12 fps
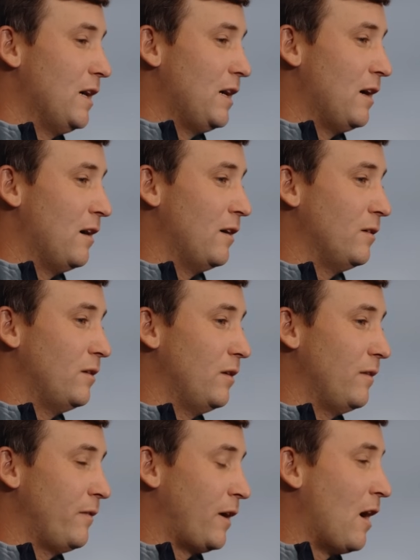uh,
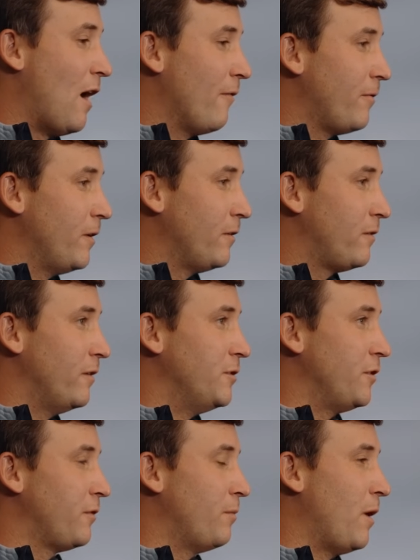the confidence and
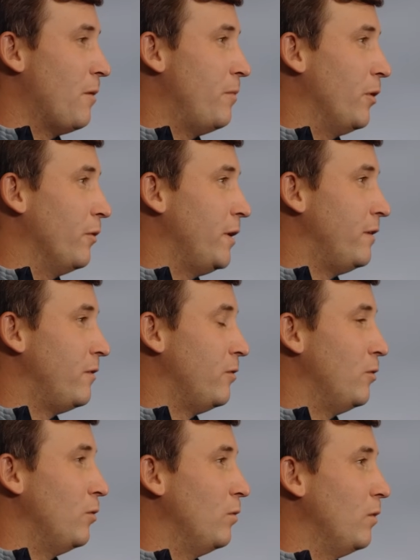just my ability
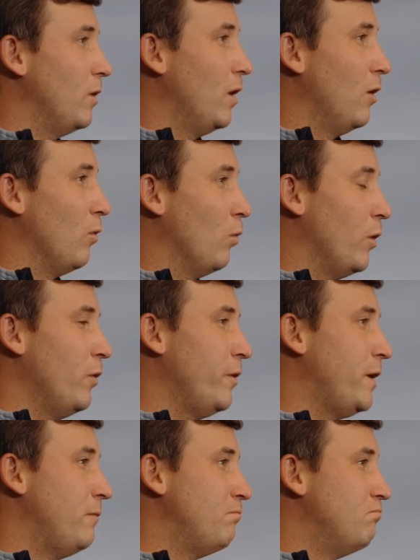to
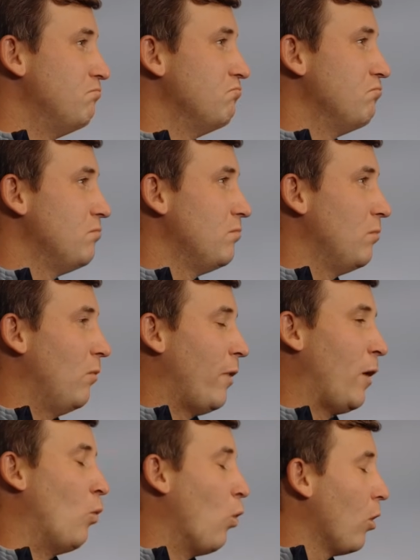really like
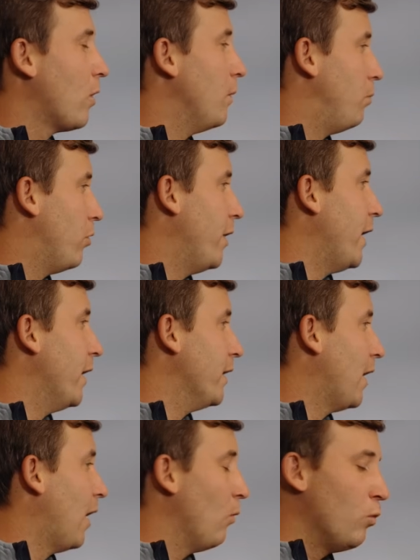work a plan.
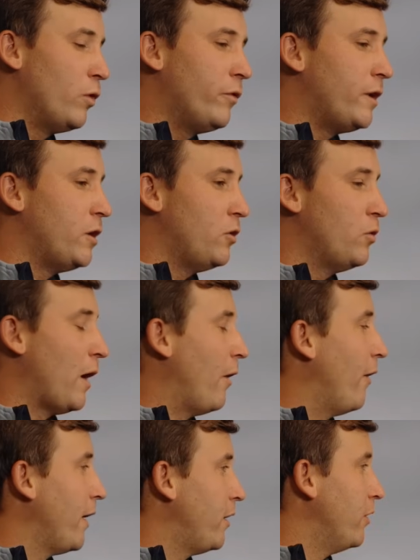I really knew how
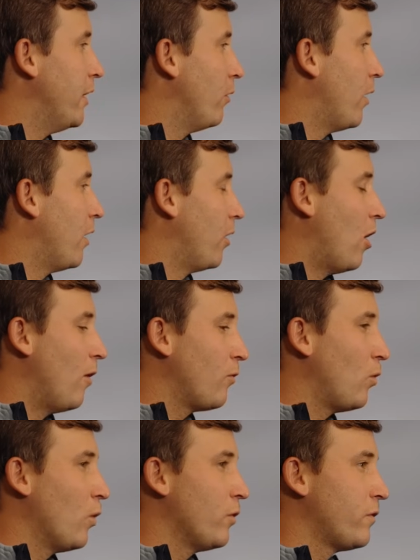I could get around a golf
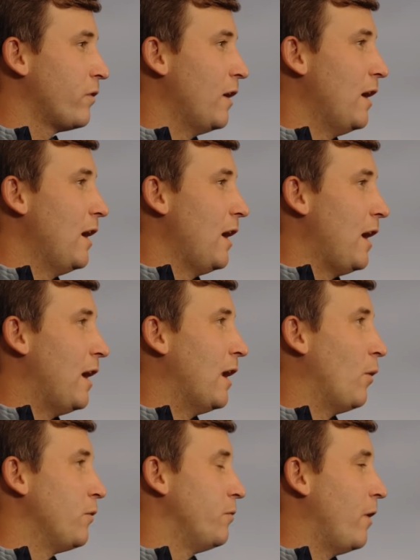course and I
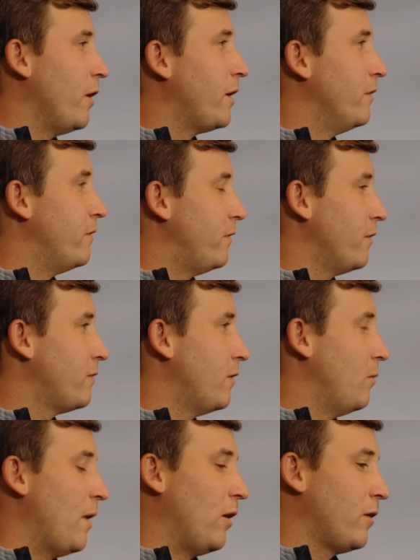was very consistent
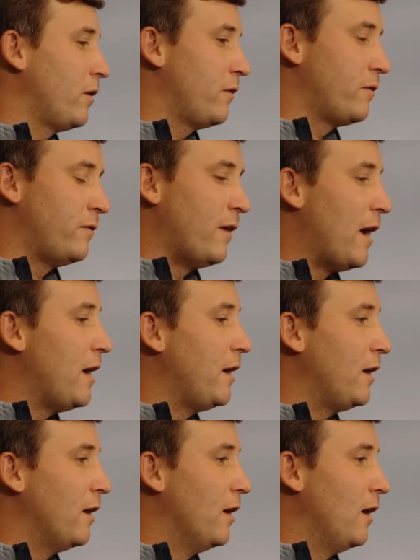about
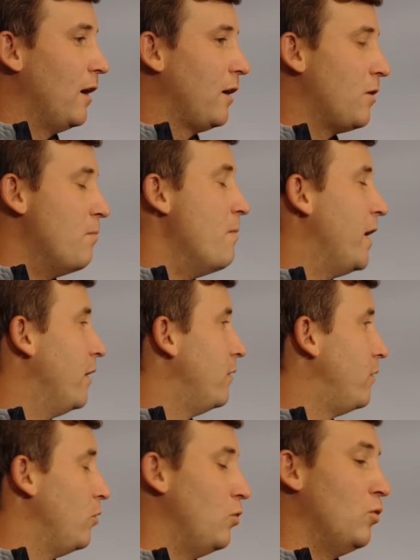staying committed
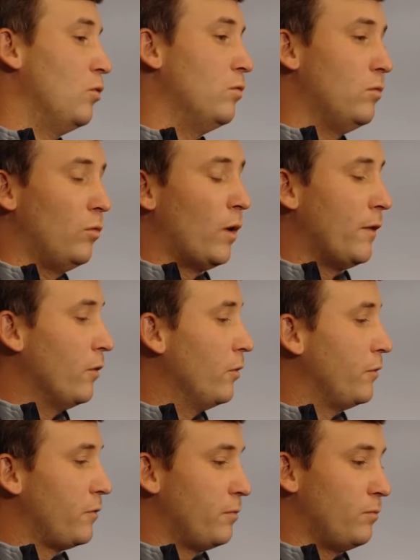to whether it
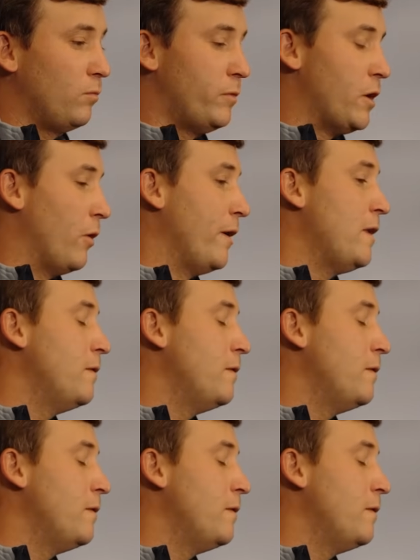was, you know, in